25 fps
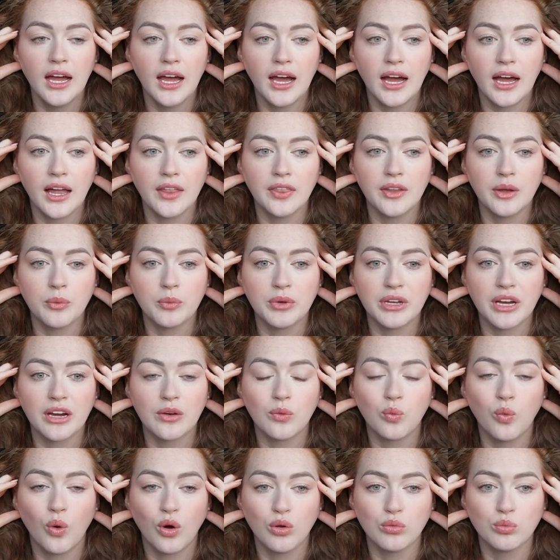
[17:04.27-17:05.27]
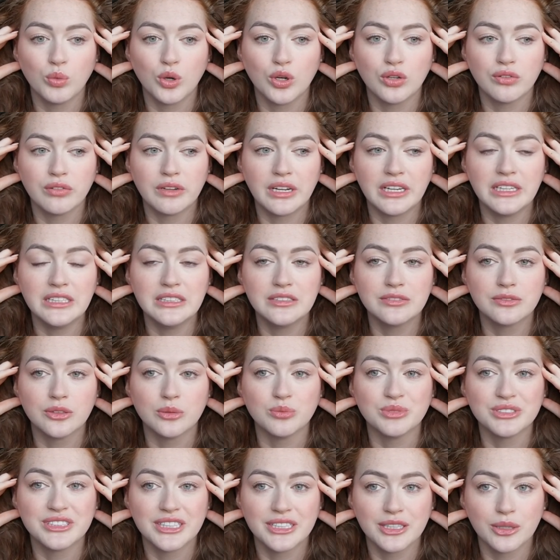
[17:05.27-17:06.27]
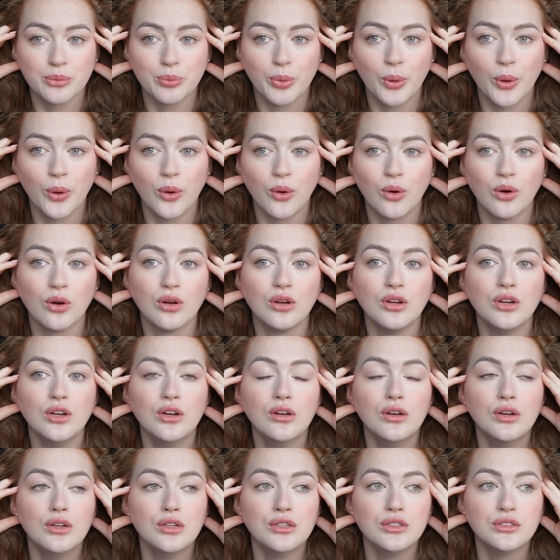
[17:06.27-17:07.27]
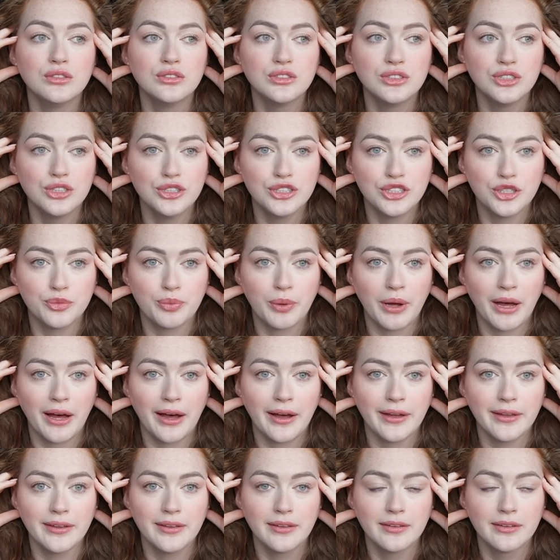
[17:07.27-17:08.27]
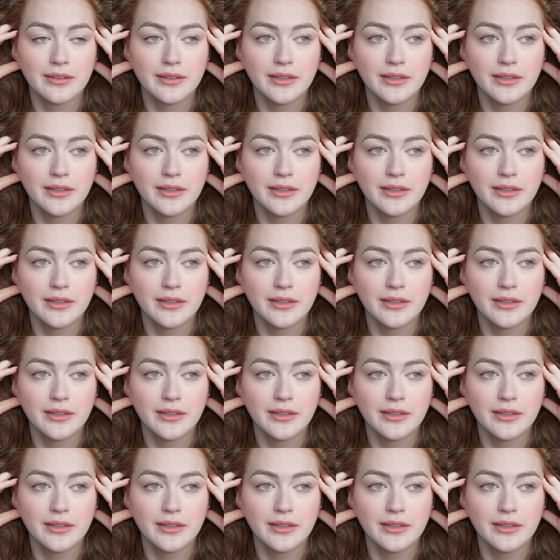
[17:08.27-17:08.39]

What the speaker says: And then we have one more flight from Singapore to Dubai.